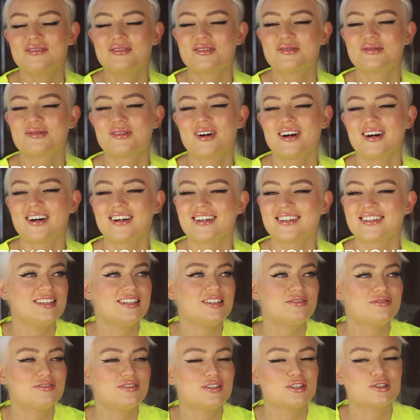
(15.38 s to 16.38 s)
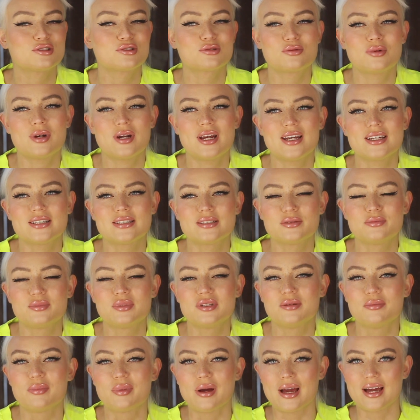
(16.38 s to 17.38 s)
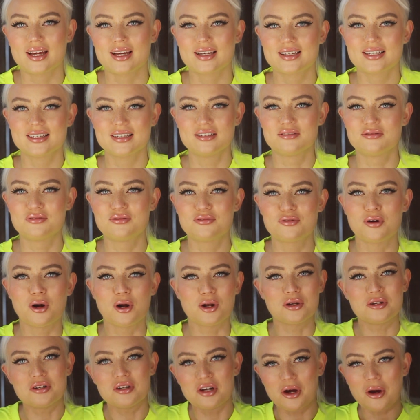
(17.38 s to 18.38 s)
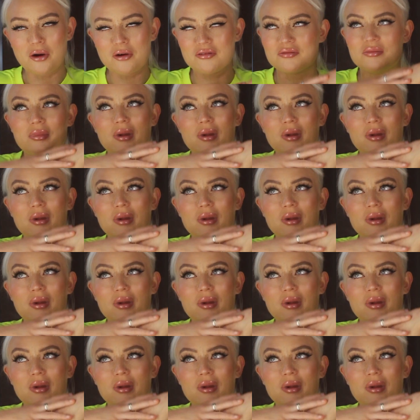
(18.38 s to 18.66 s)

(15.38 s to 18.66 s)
everyone. It feels great to be back in front of